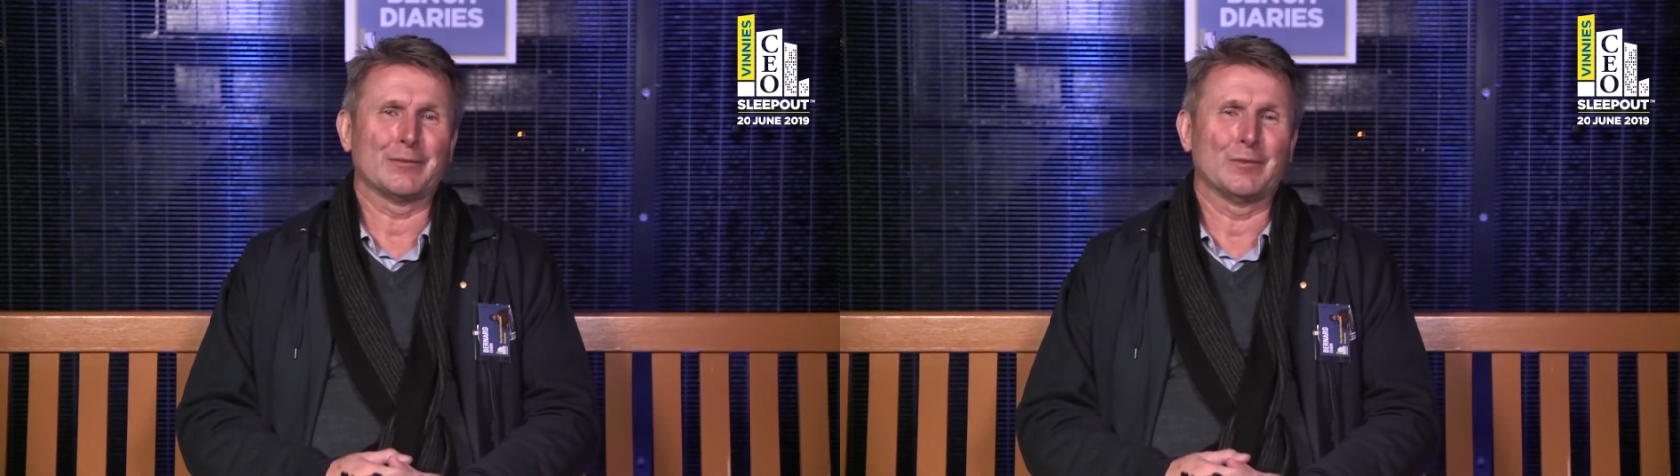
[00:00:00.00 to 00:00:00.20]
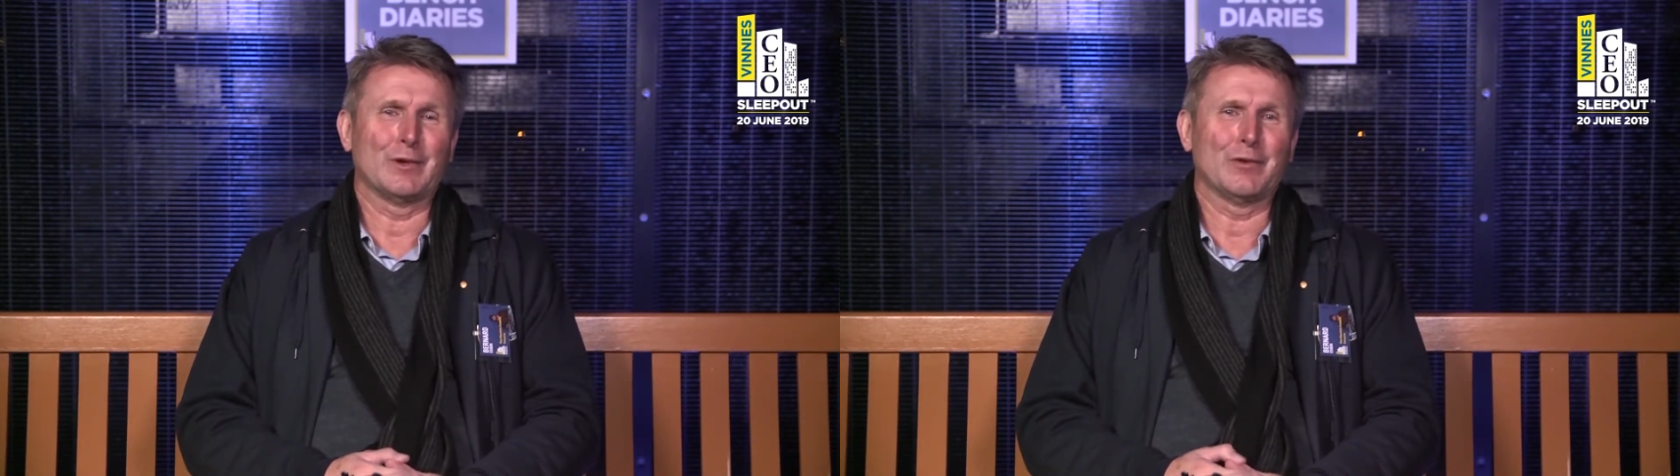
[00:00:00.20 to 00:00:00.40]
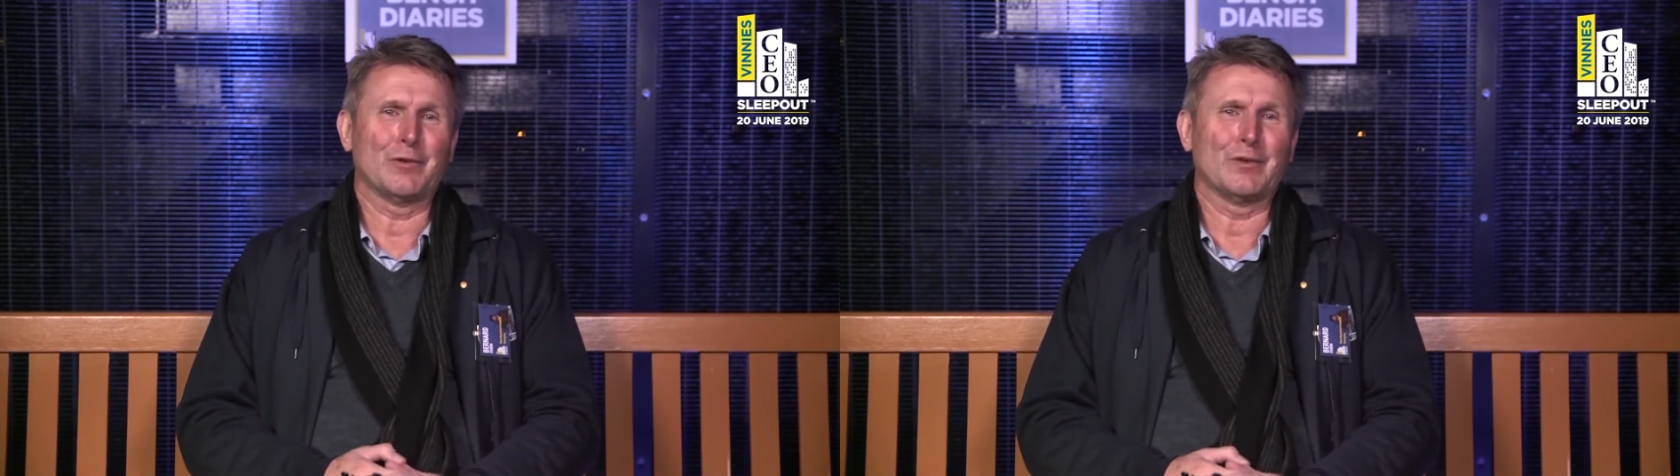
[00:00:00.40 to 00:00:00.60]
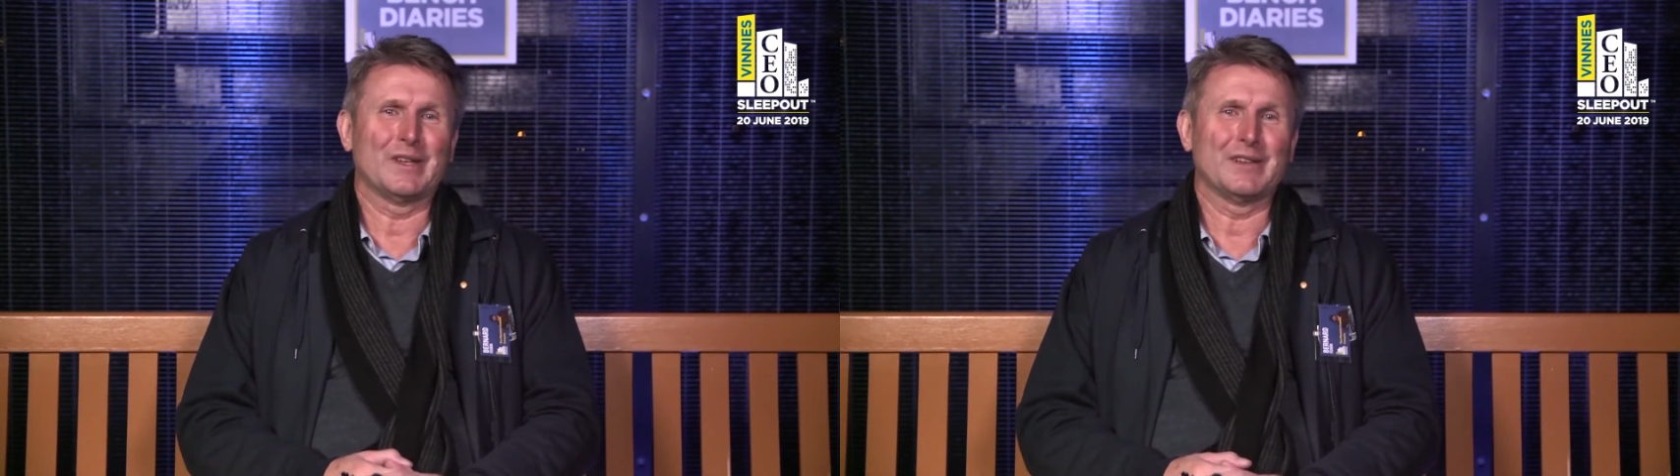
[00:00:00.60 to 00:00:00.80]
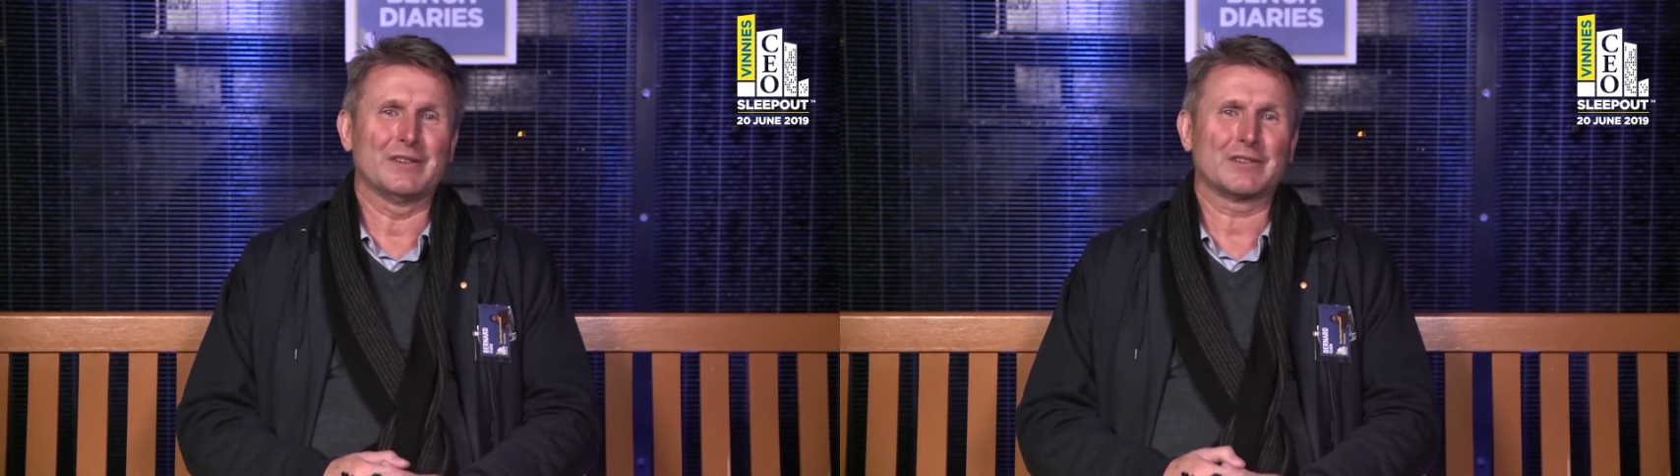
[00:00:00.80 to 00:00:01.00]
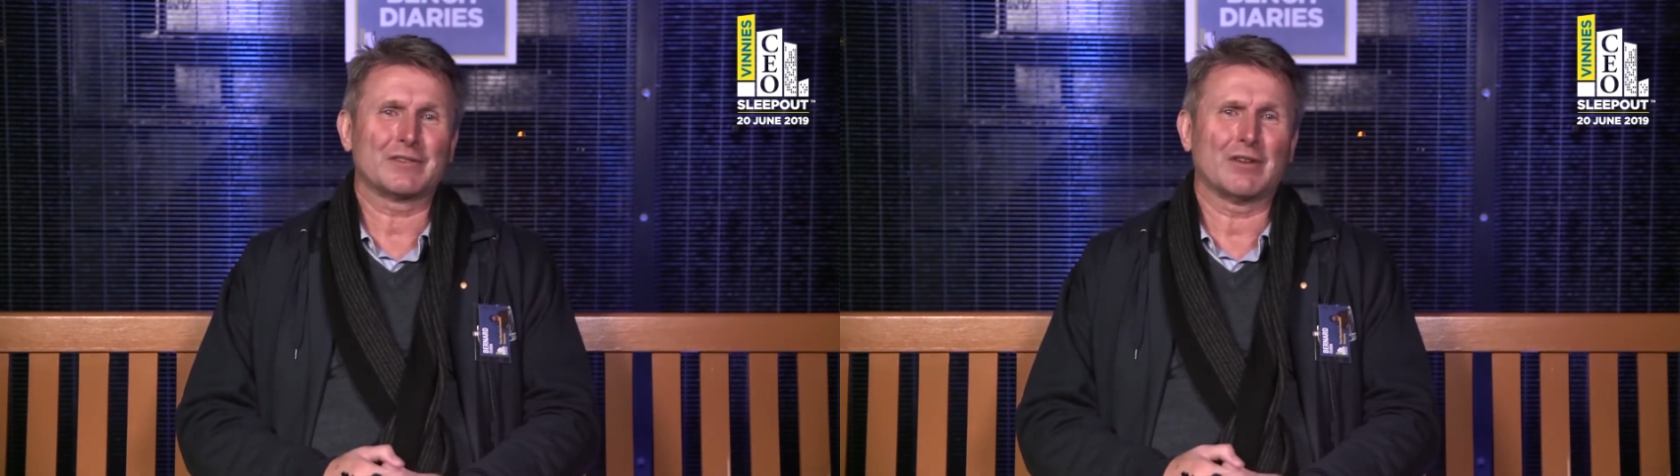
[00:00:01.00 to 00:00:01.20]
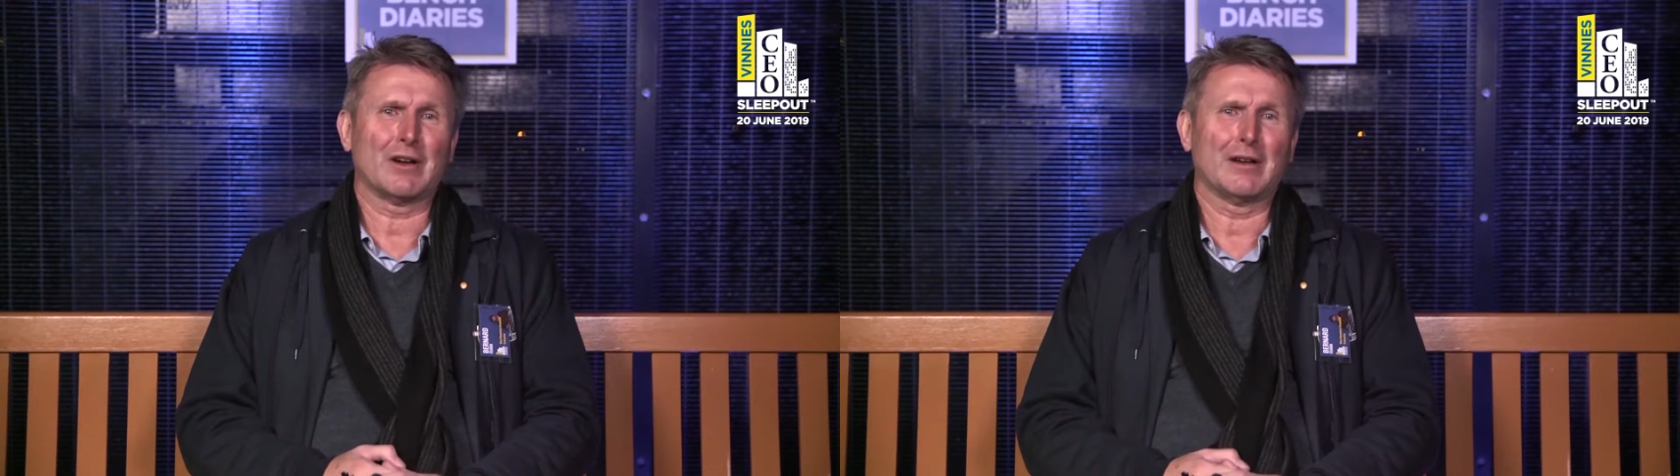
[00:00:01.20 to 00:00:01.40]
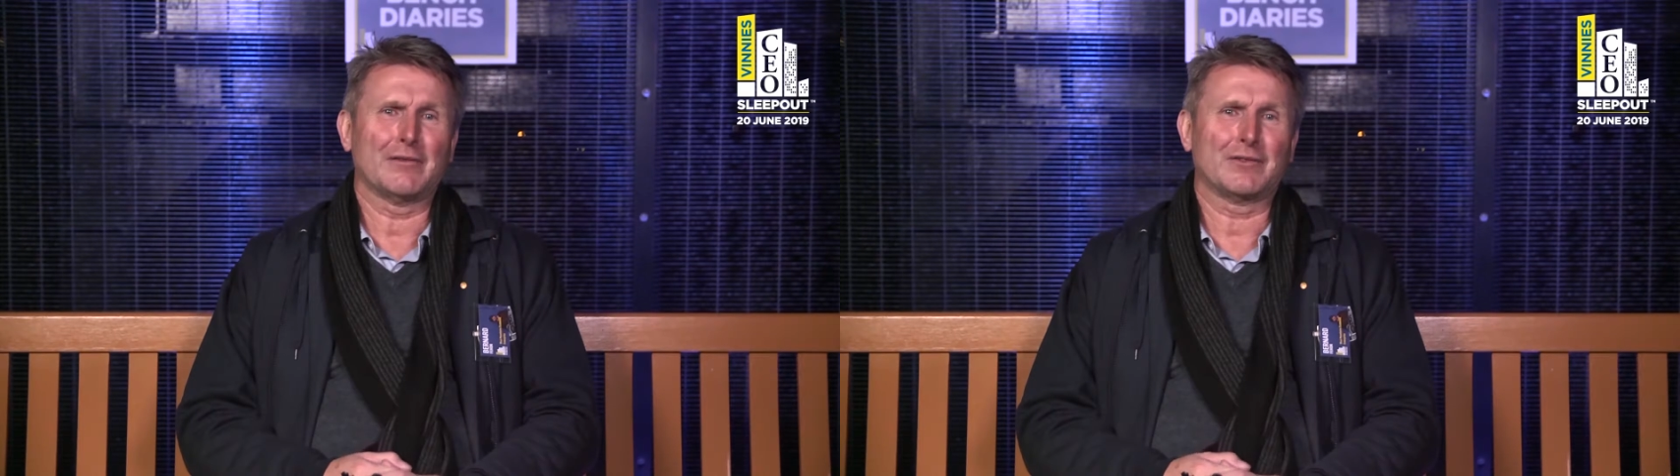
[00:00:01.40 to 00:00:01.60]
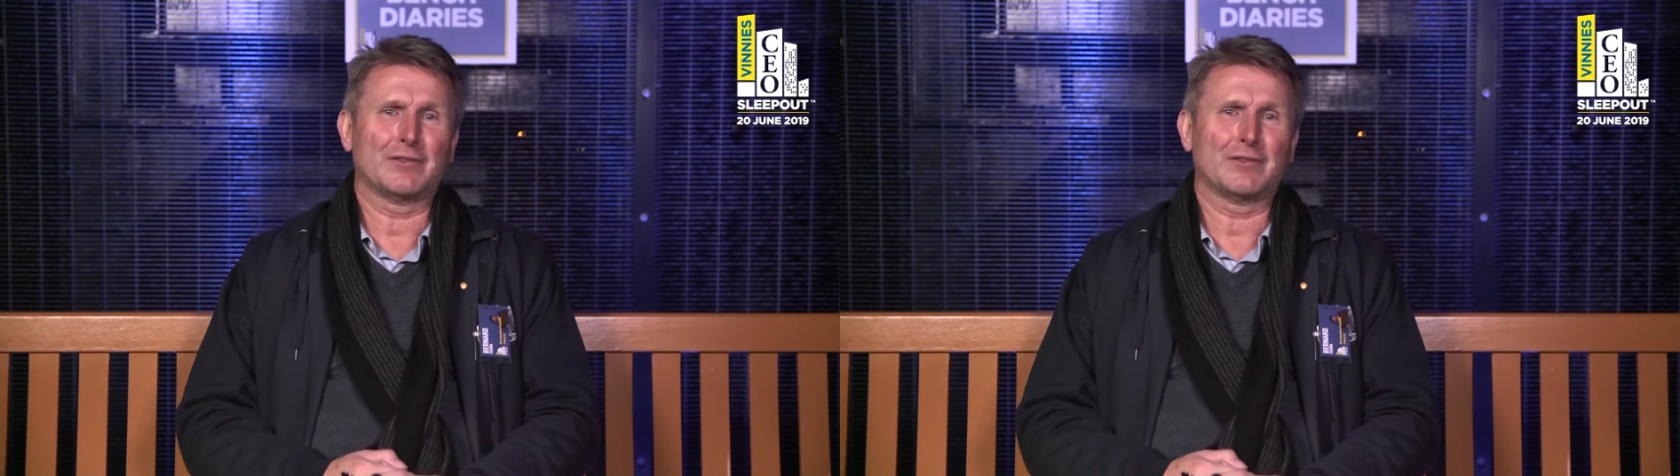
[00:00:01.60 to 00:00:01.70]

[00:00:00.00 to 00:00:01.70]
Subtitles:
we all need to strive